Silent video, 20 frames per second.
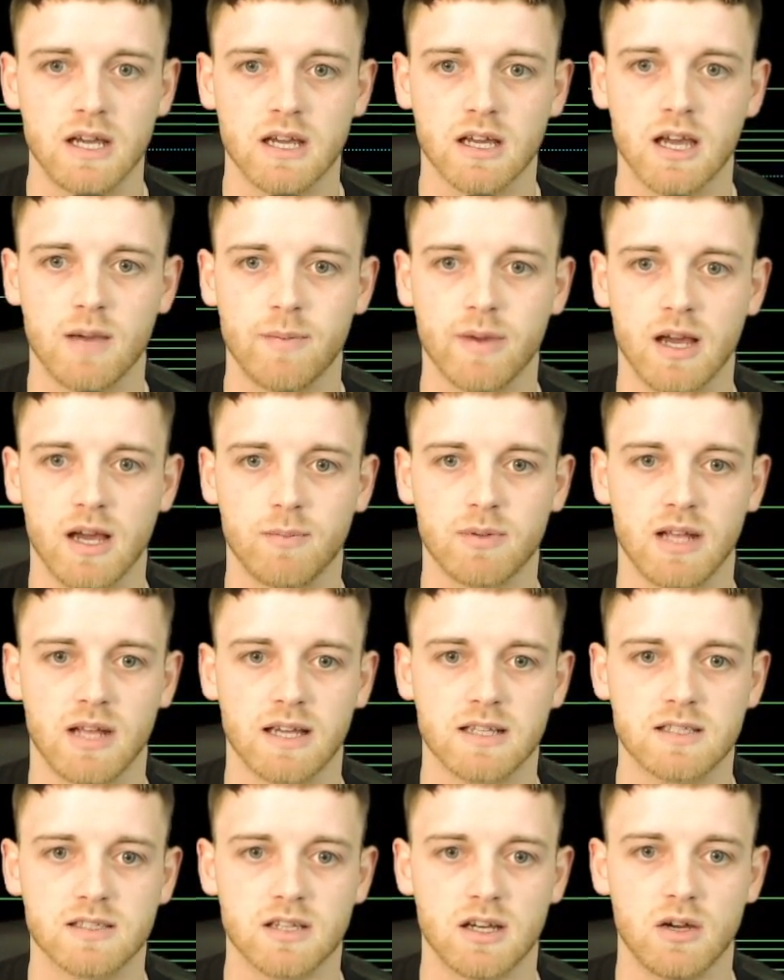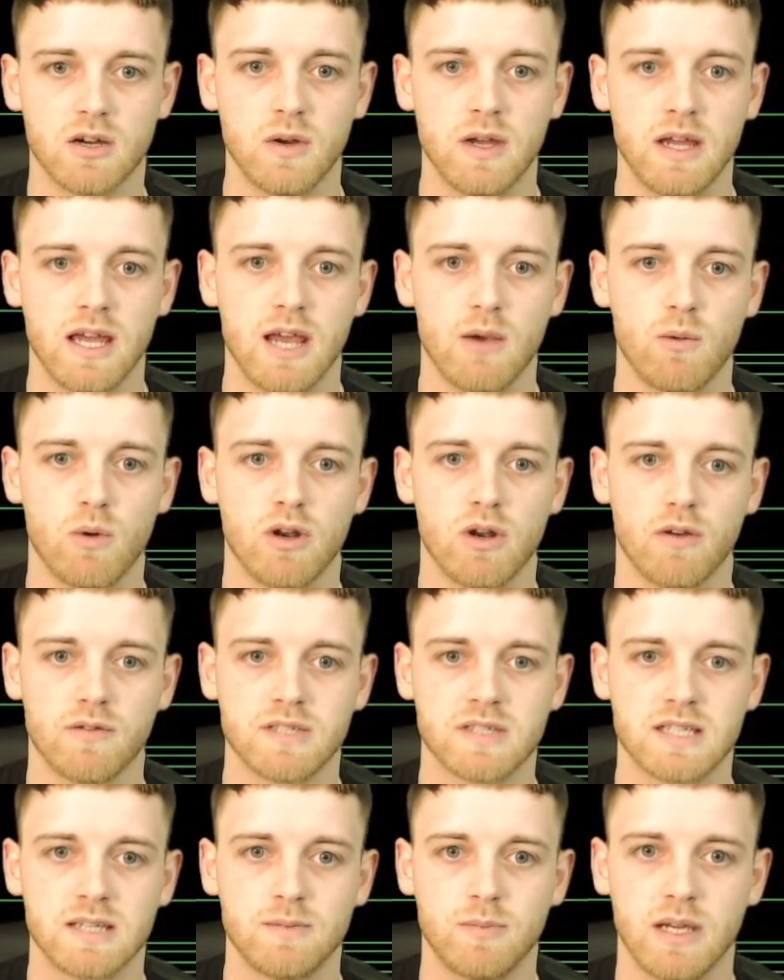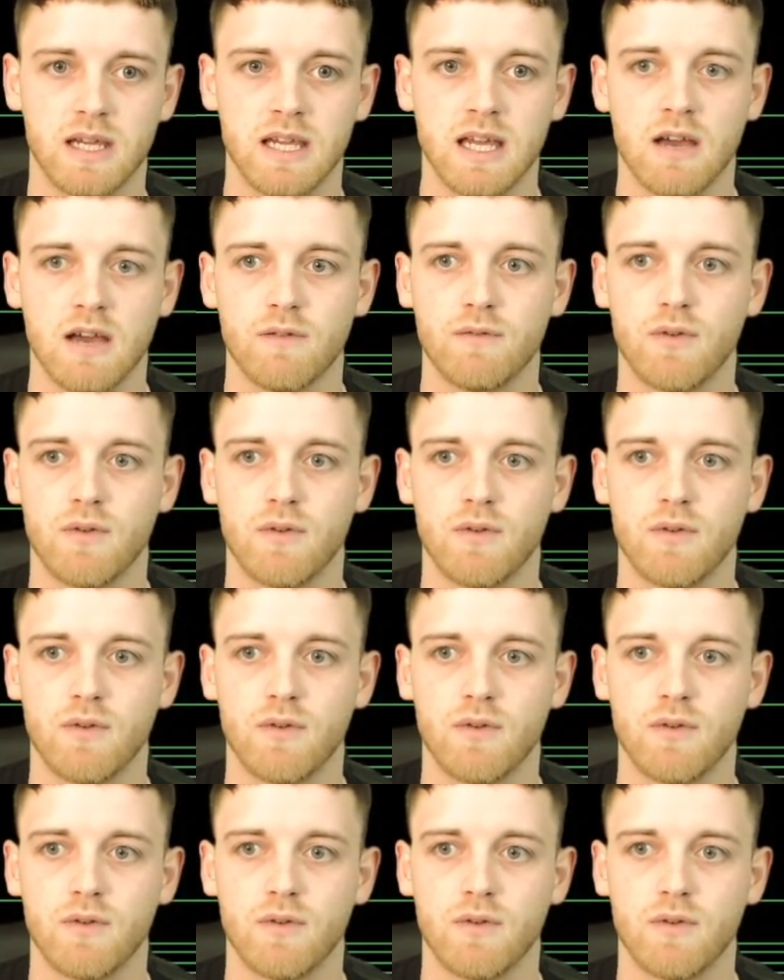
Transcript: Coming up like so, it would obviously be